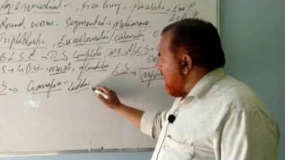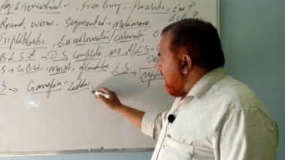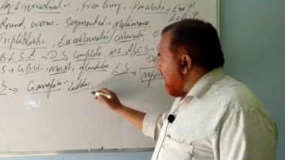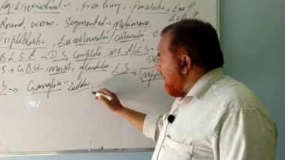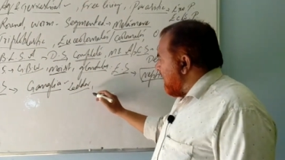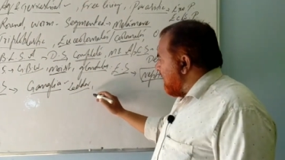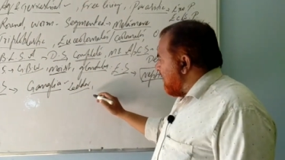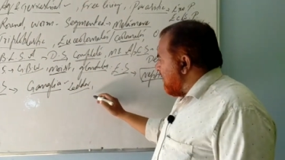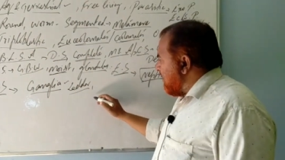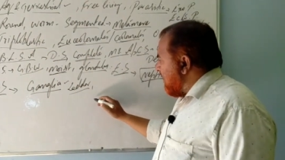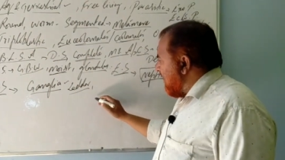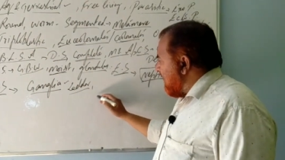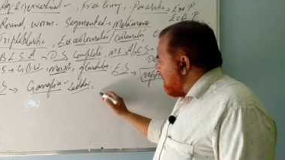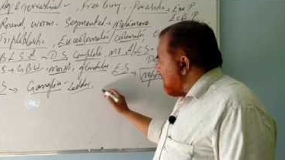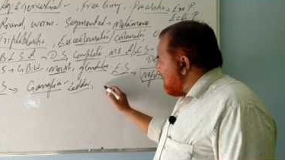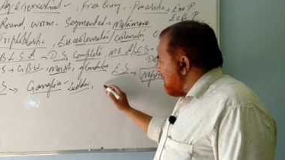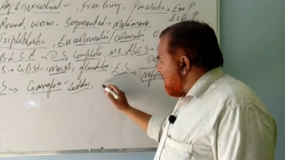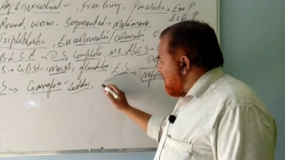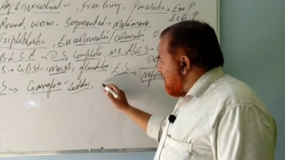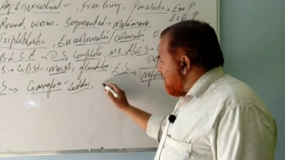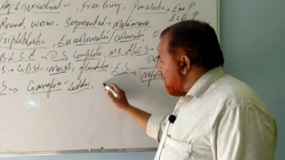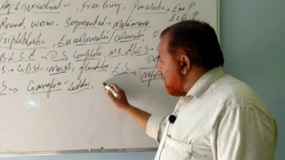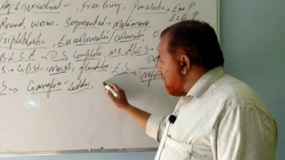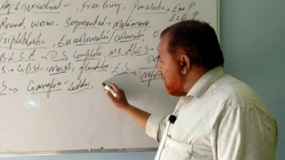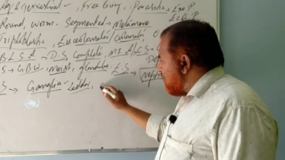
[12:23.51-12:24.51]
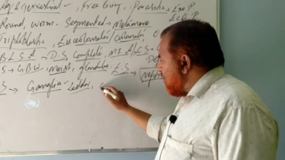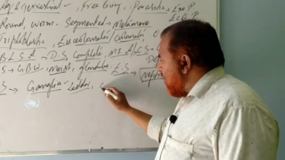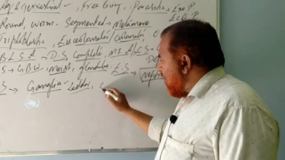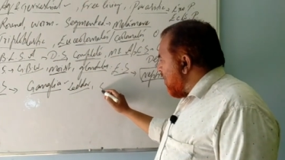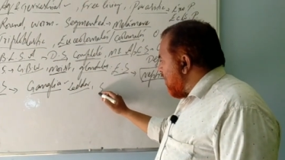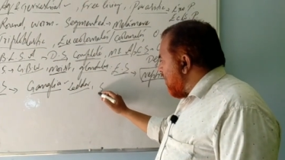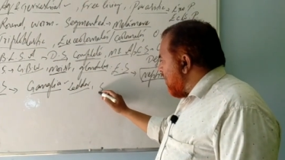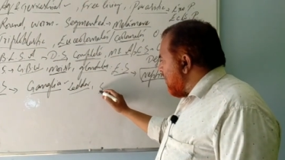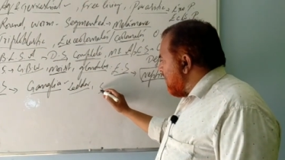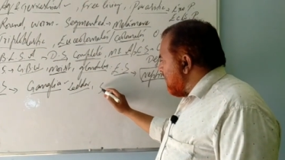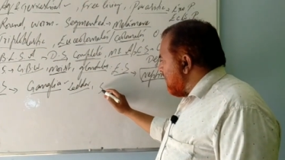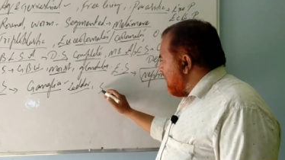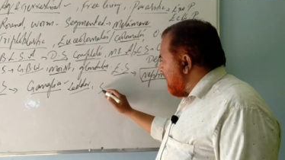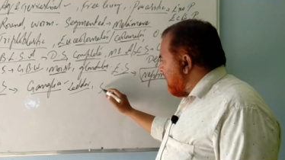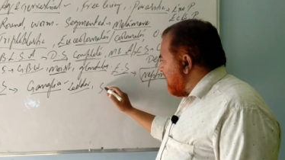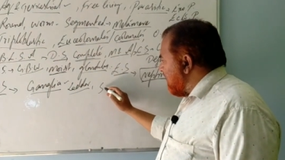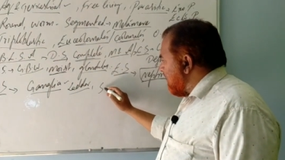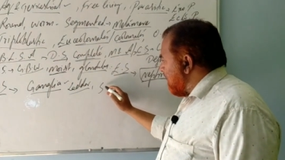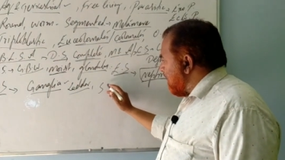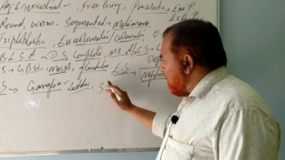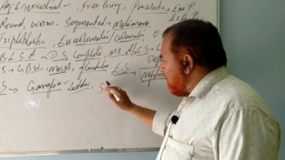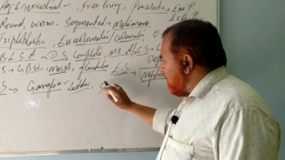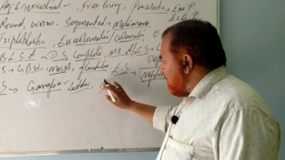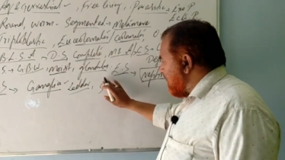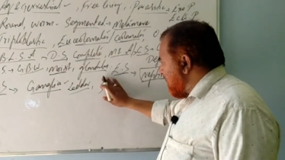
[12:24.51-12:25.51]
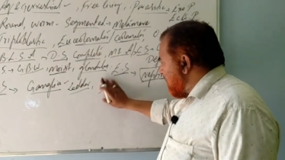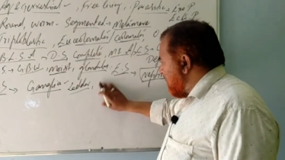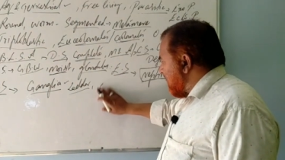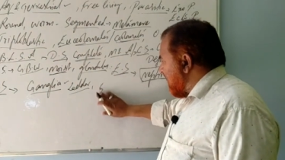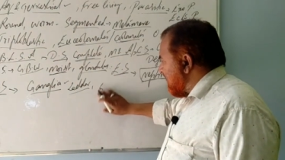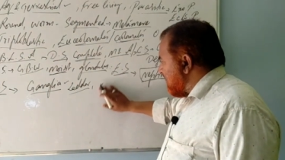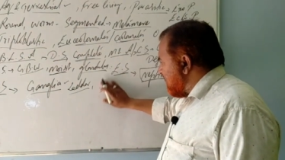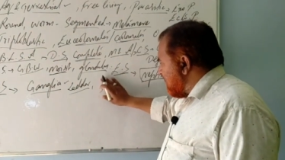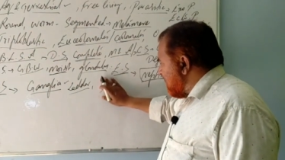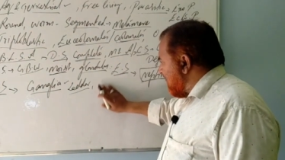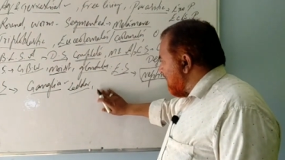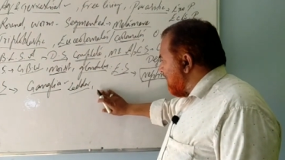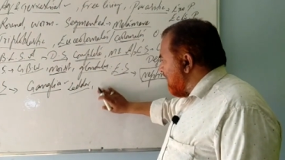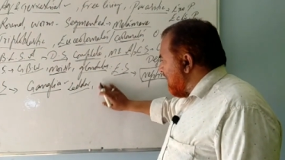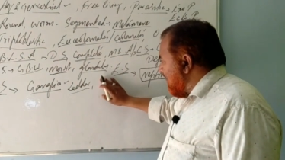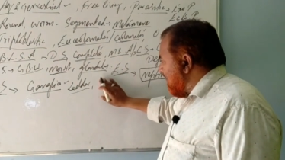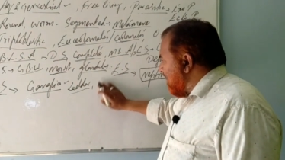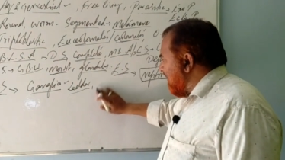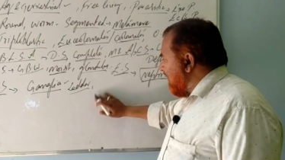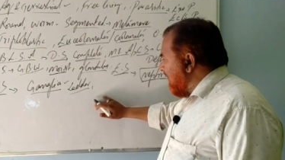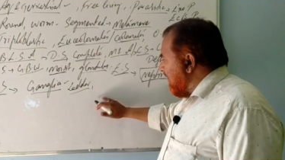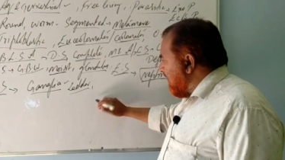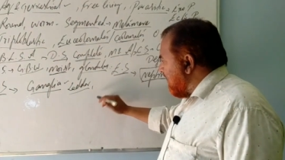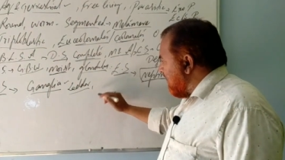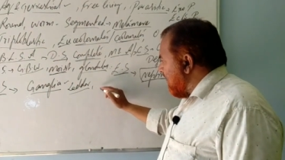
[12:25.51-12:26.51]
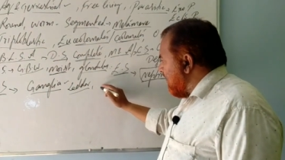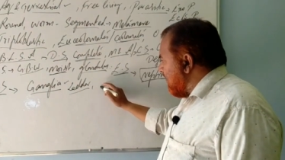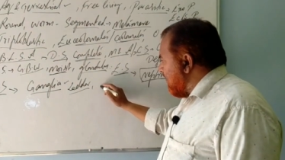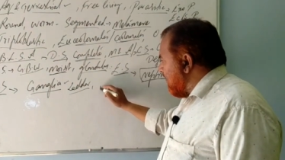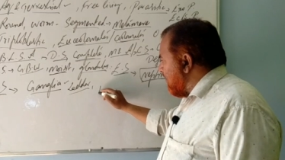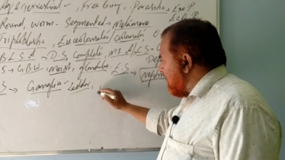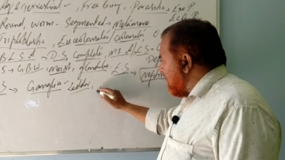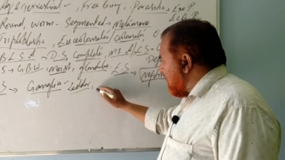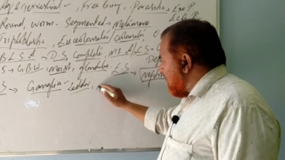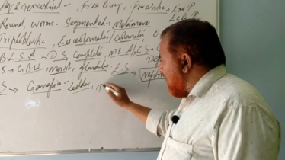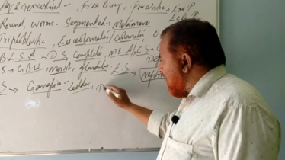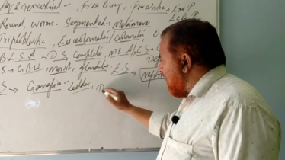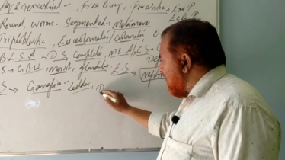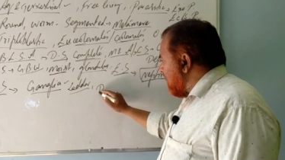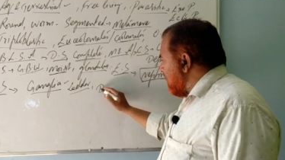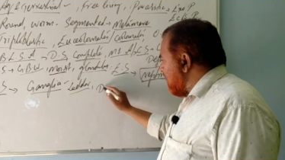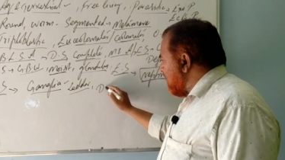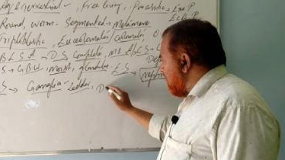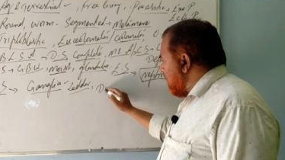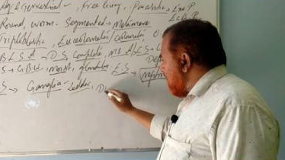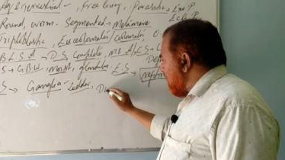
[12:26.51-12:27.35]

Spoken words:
And it has solid, it has double ventral nerve cord.